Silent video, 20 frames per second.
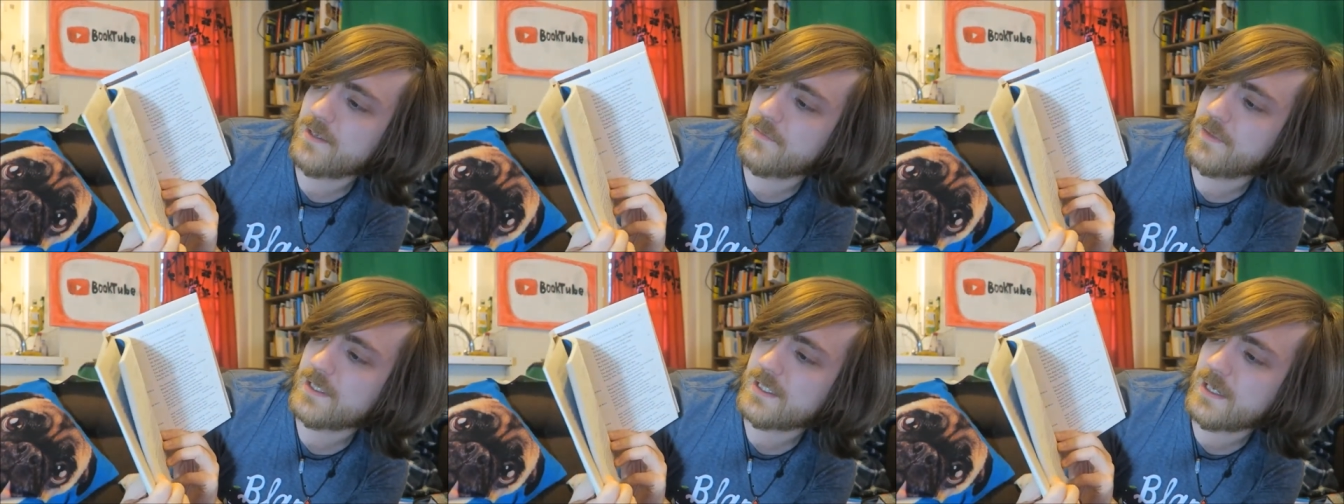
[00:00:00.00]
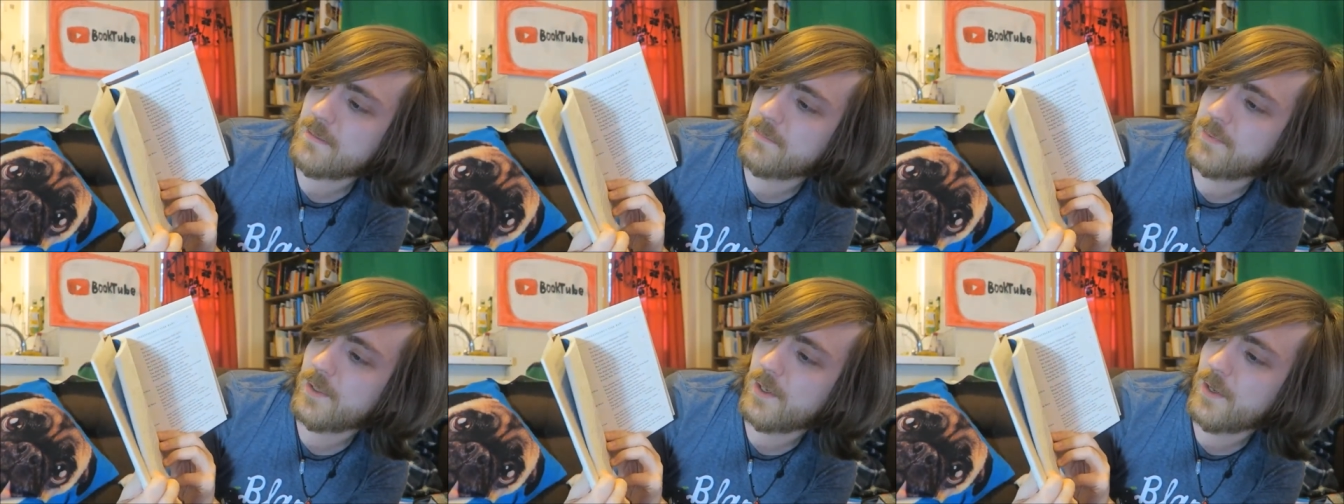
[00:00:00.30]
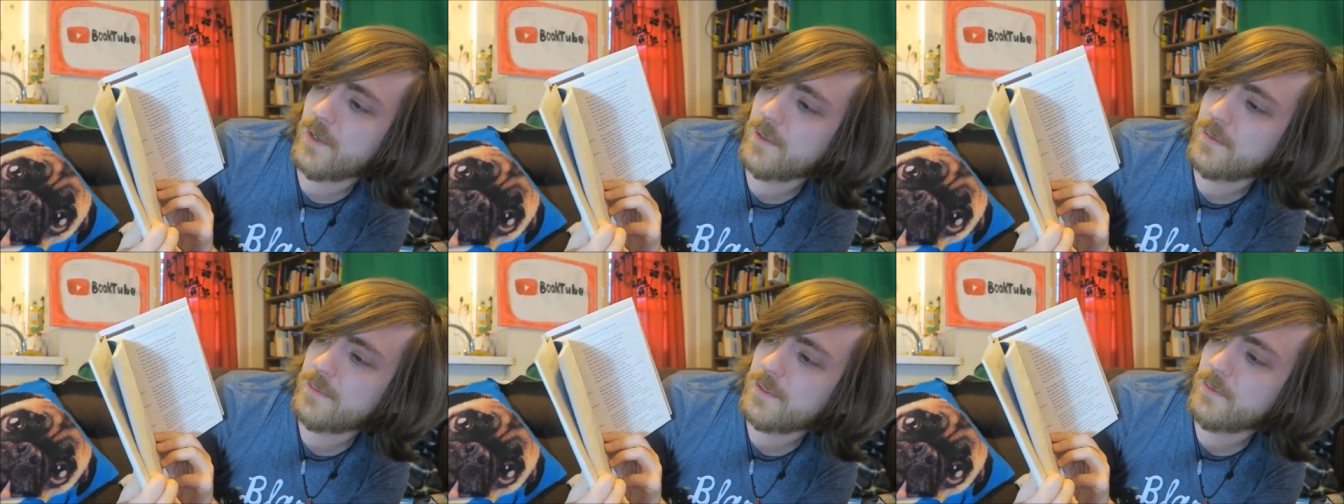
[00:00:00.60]
So for
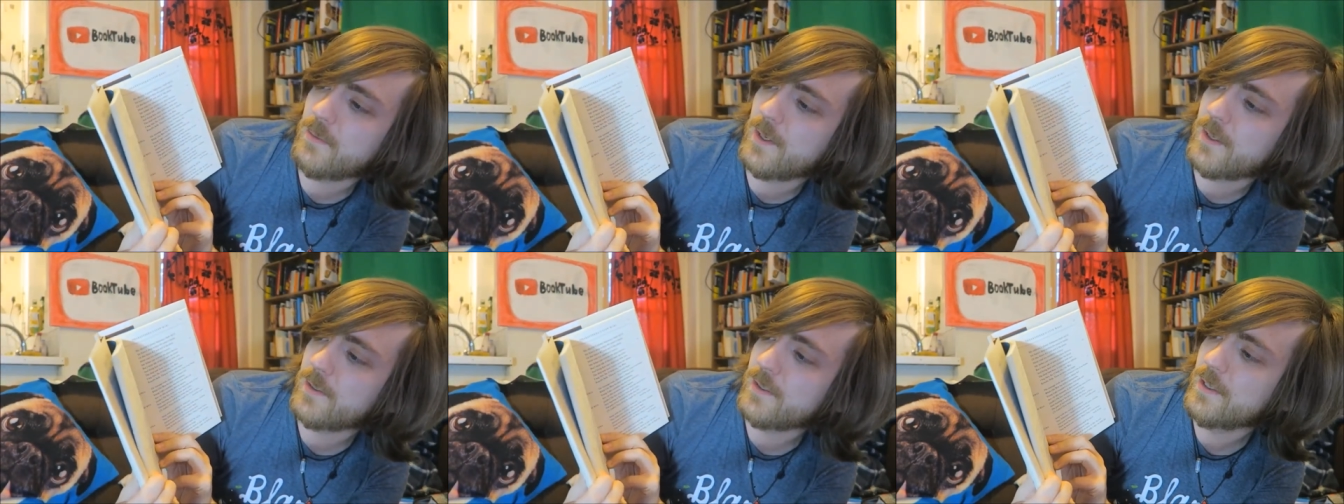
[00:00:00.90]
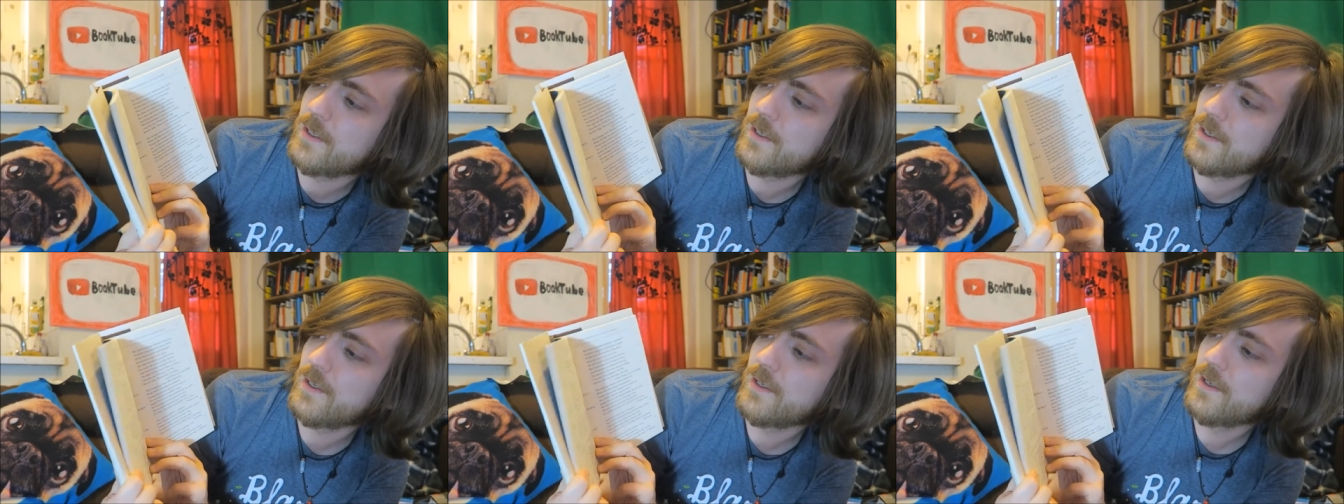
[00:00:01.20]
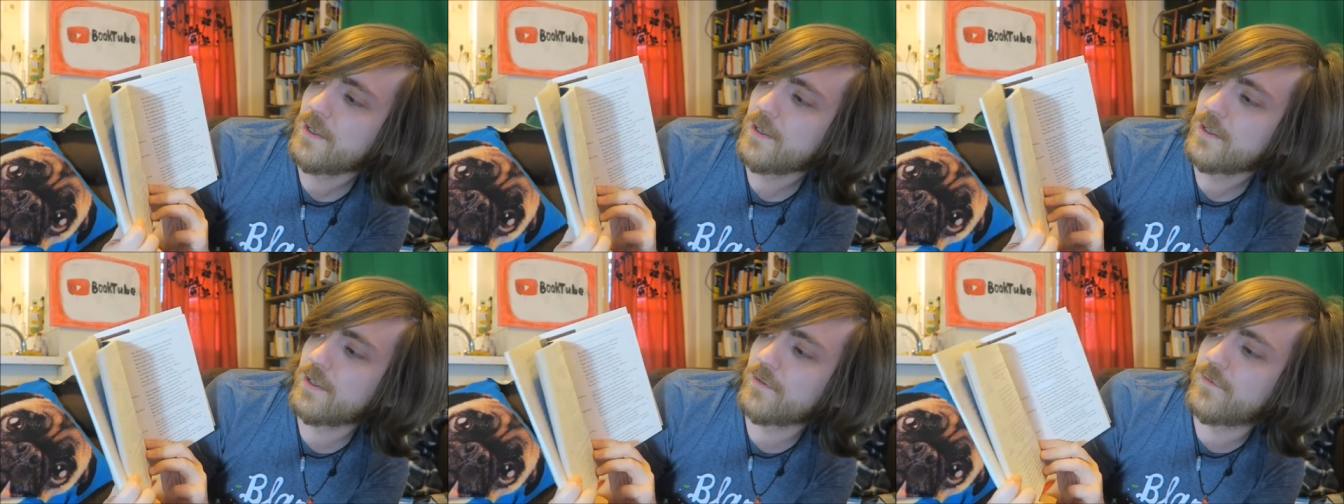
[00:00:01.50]
example, Obi-Wan.
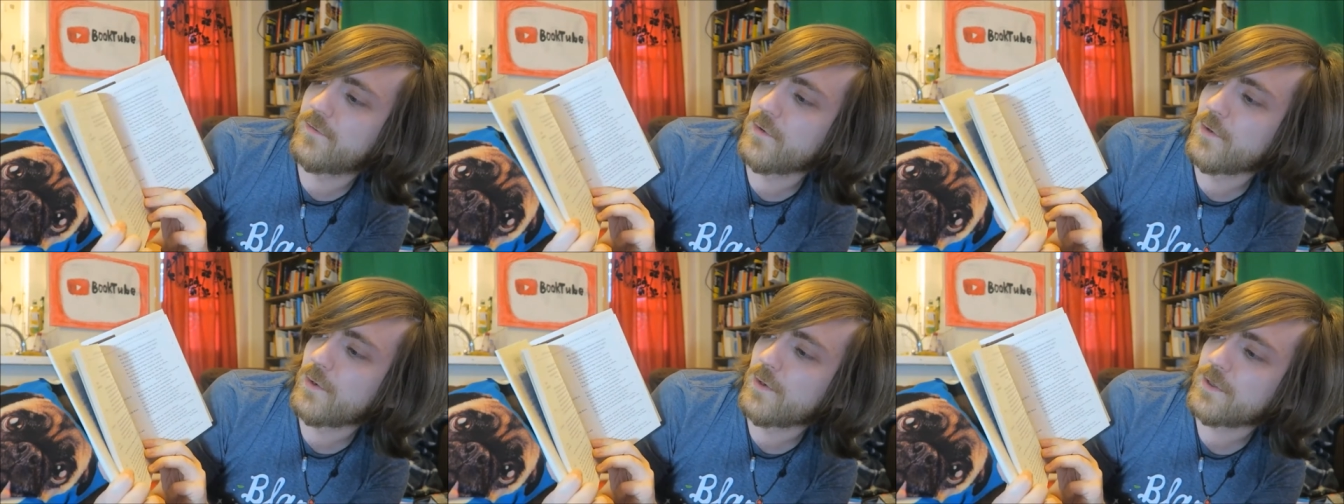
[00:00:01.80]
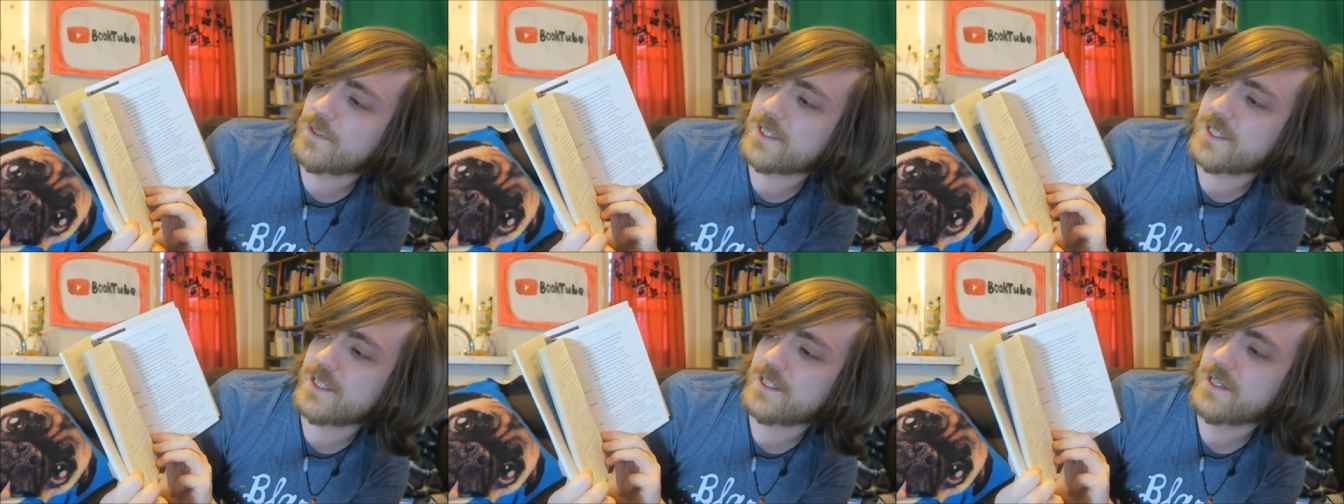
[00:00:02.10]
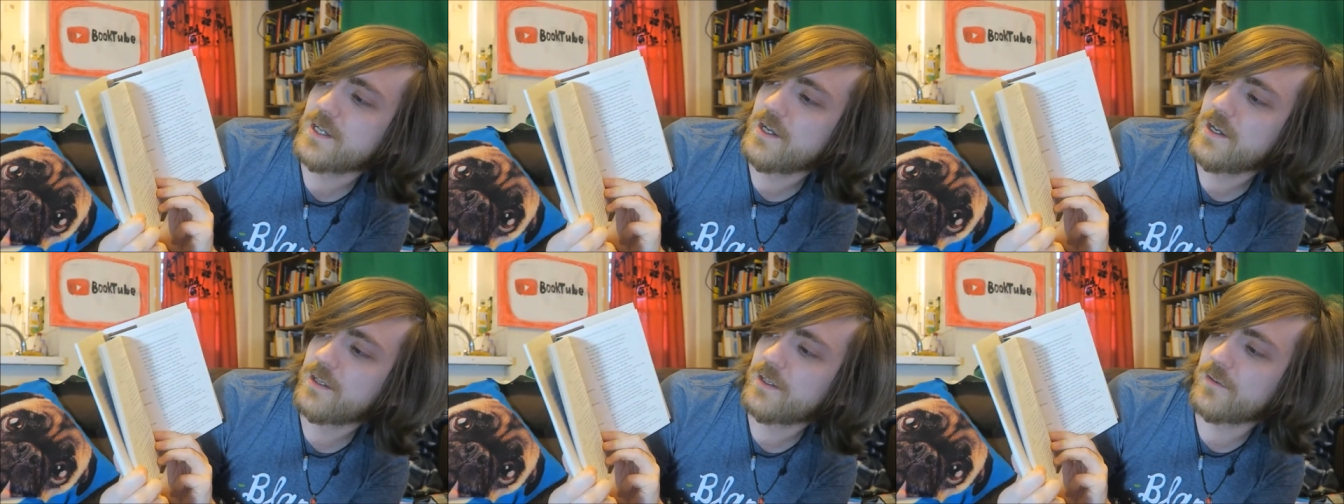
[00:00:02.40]
The
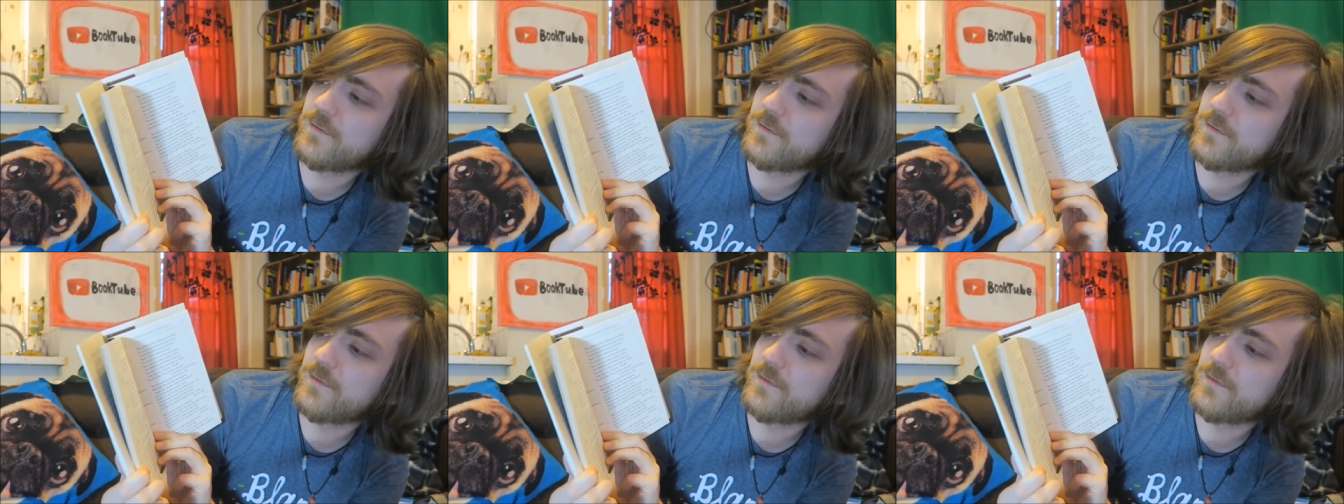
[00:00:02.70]
Force.